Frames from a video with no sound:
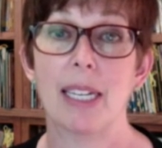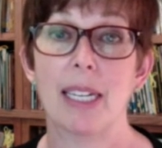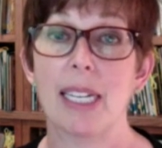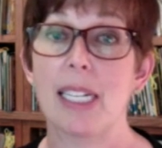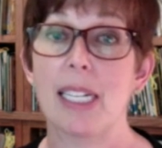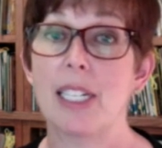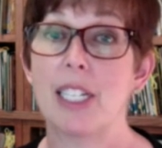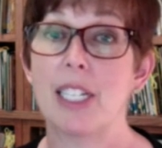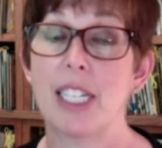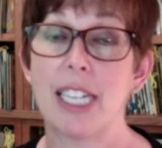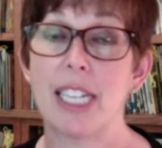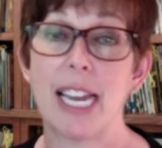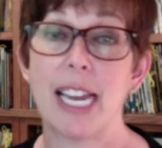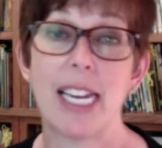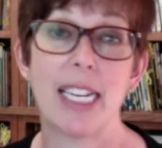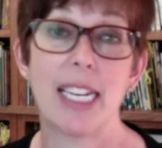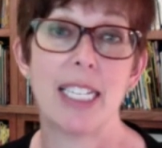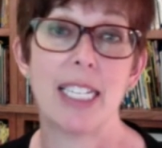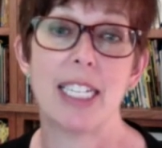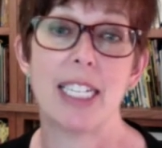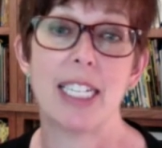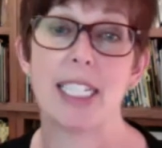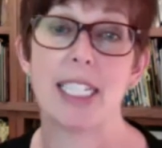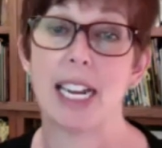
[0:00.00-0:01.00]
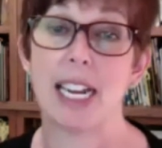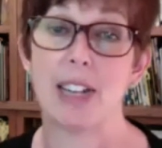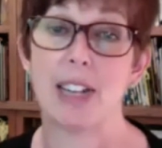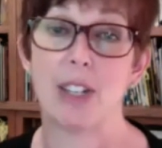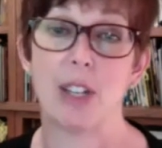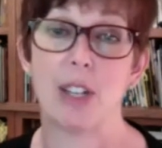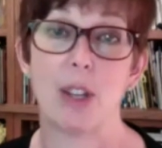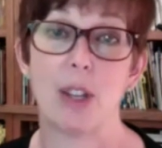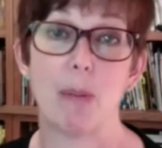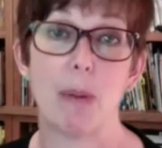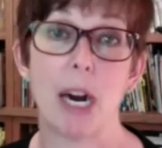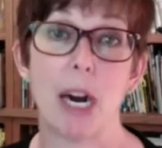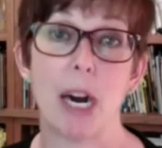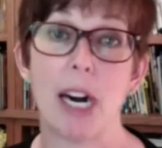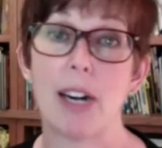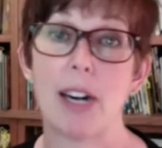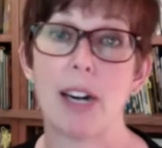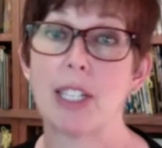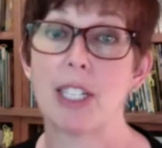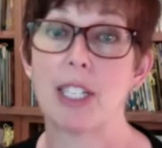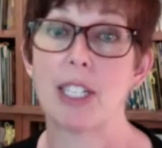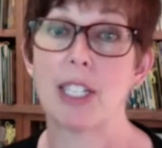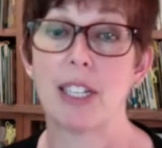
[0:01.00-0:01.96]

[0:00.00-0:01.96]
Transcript: into town, to the parks,